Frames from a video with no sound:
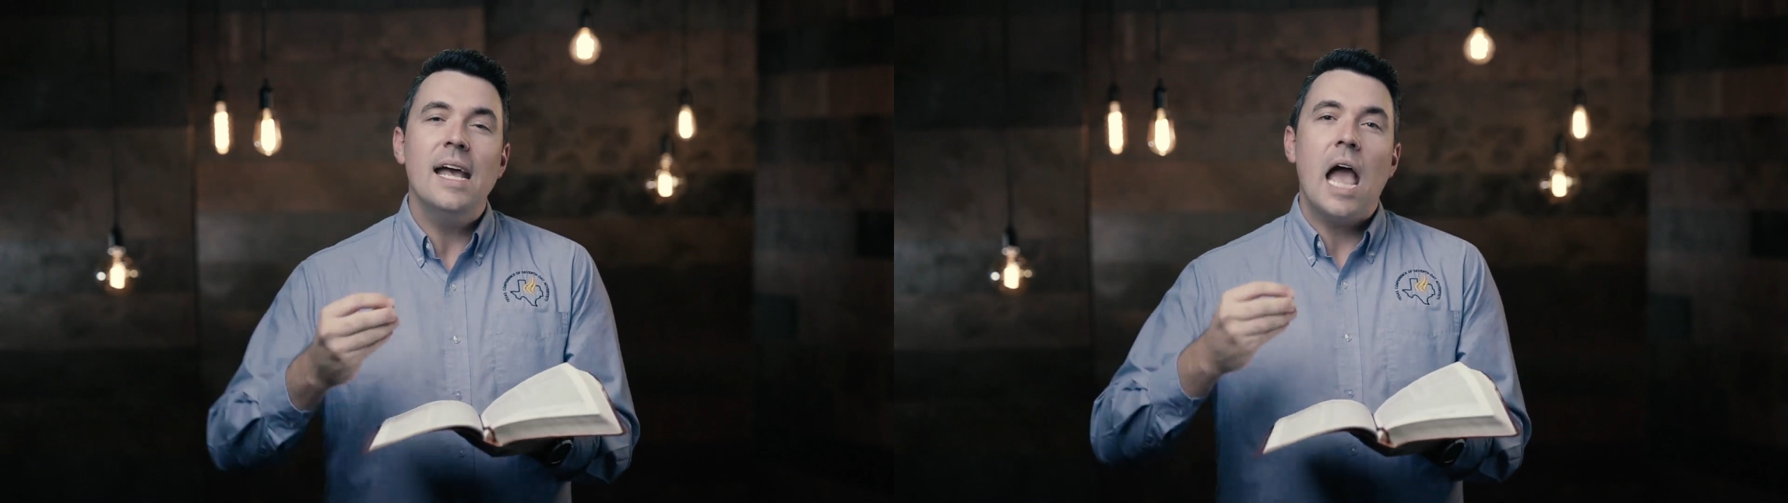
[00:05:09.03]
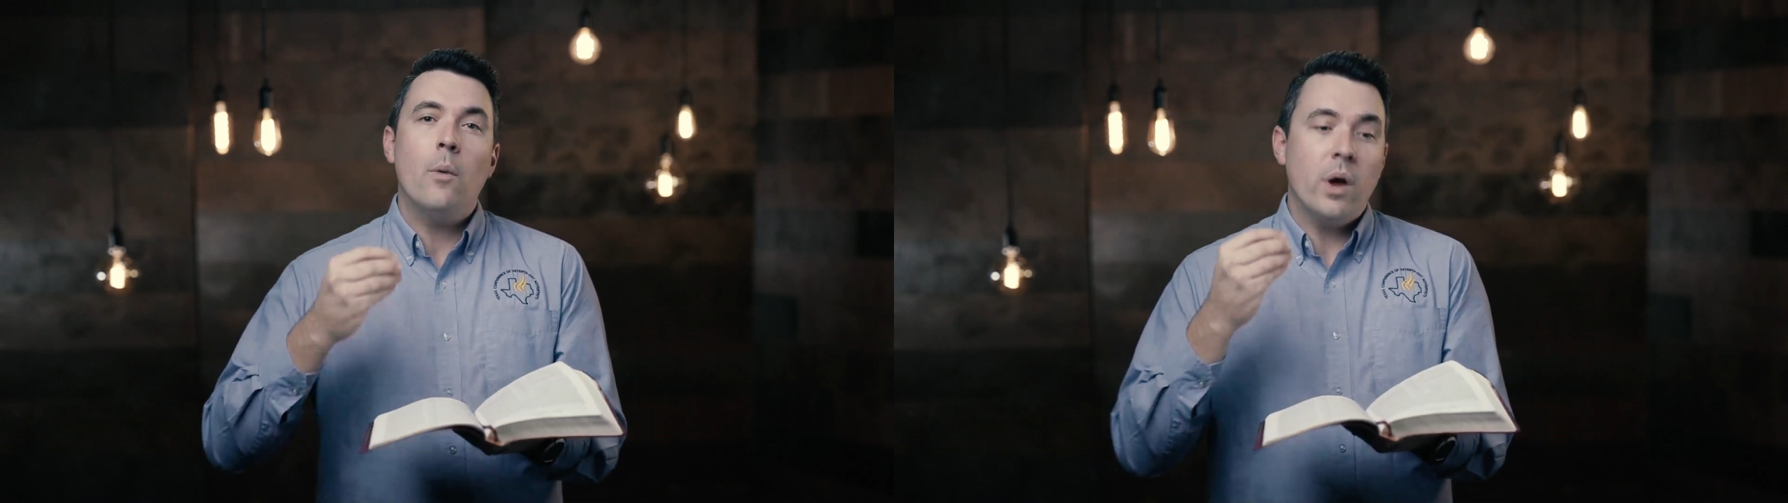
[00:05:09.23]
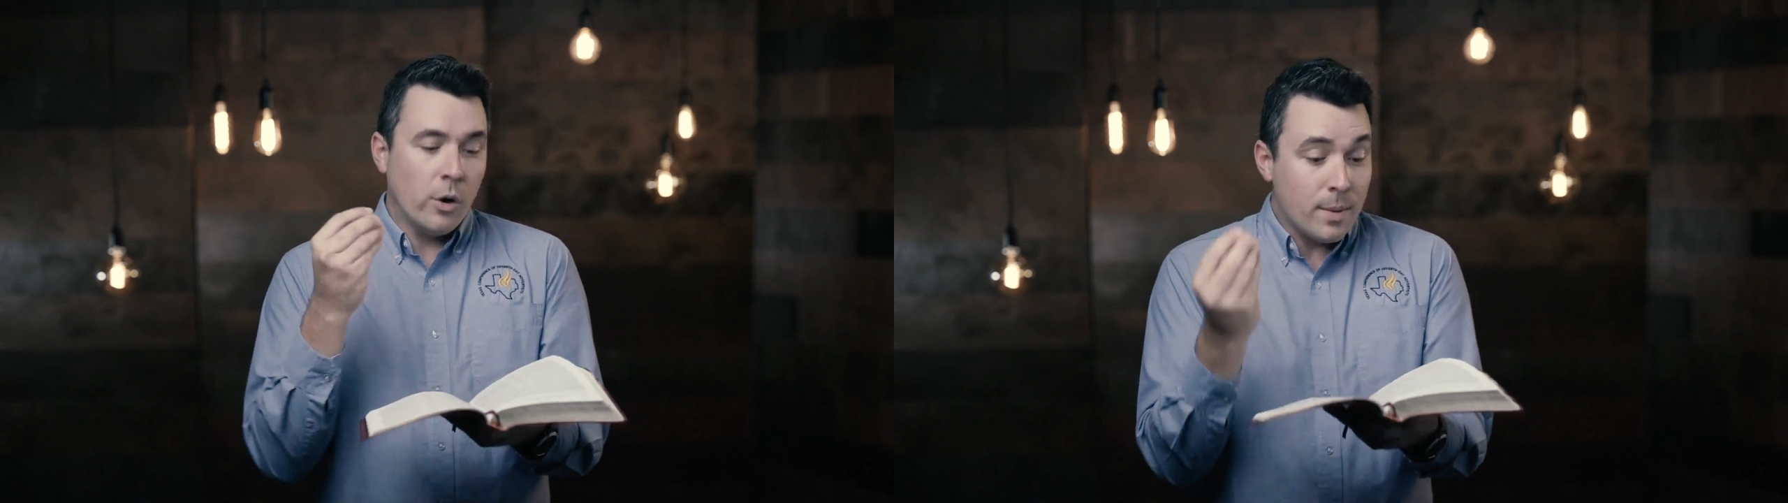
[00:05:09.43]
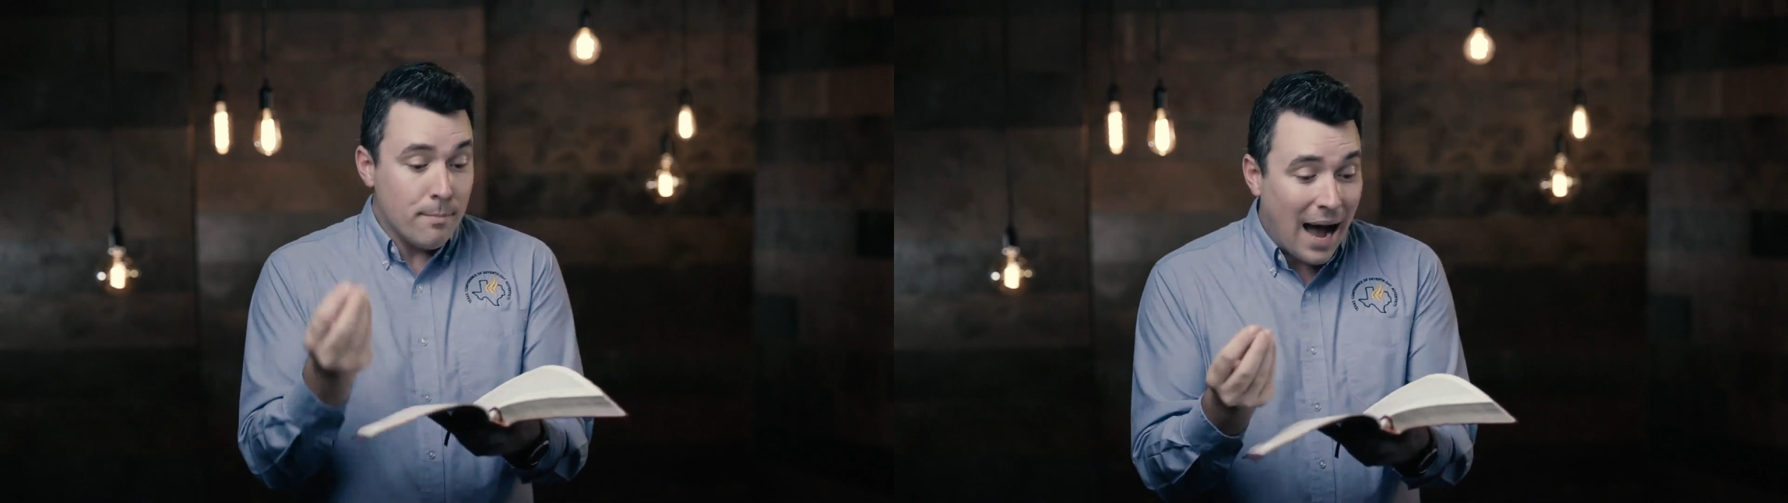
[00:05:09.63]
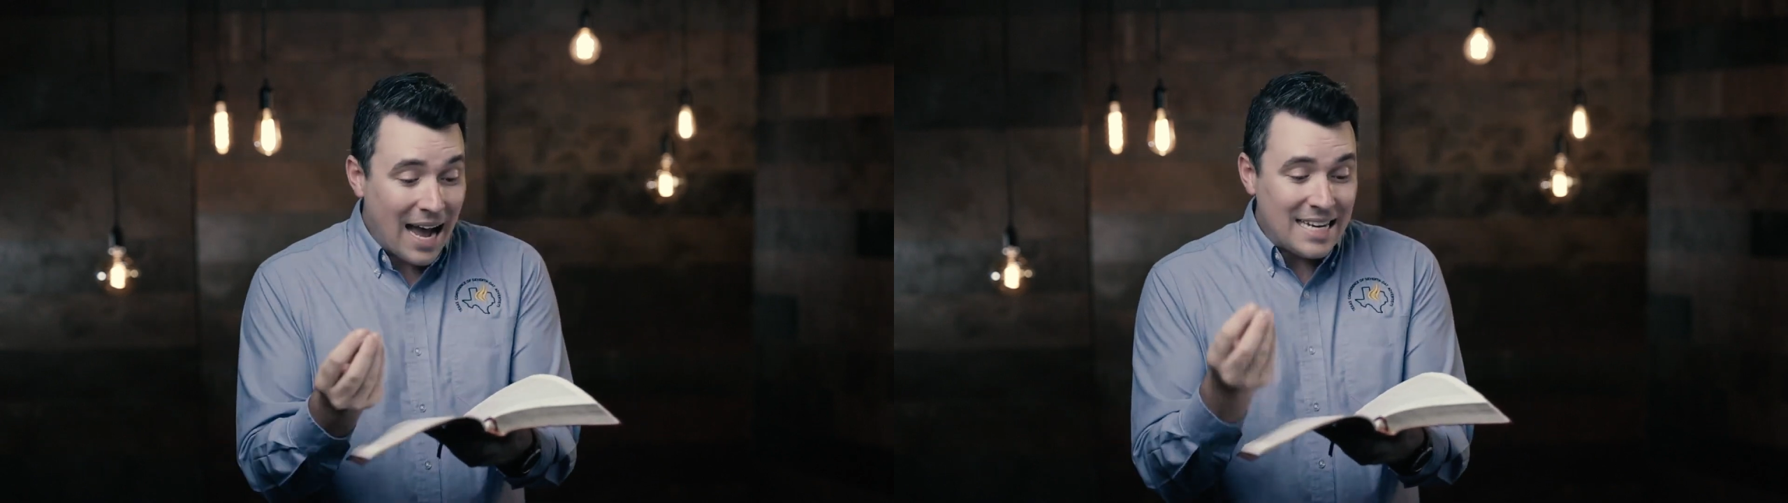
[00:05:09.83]
and we are
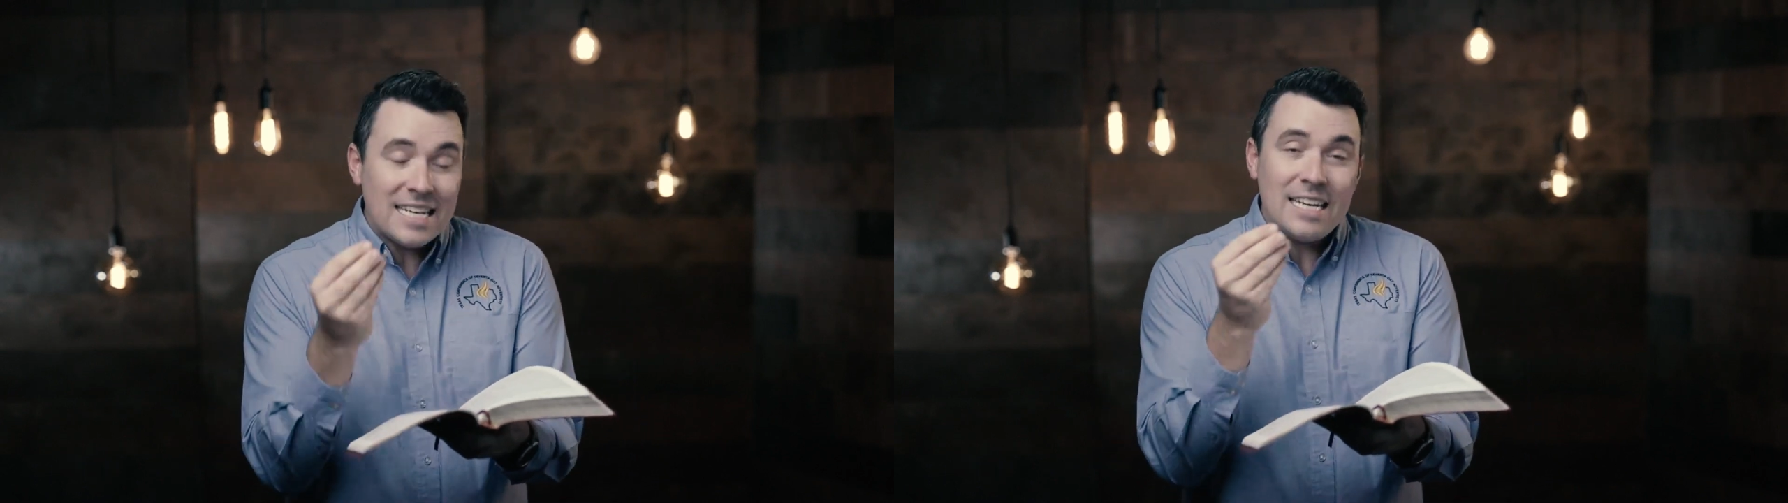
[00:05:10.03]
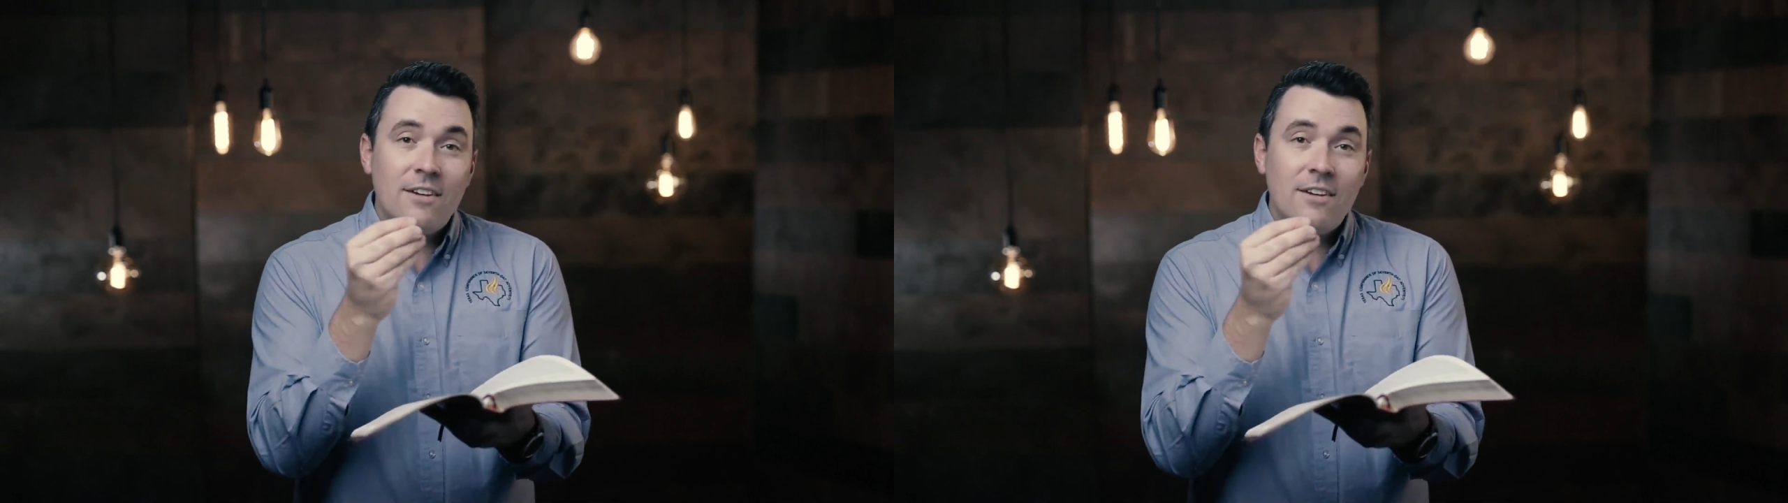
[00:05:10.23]
reminded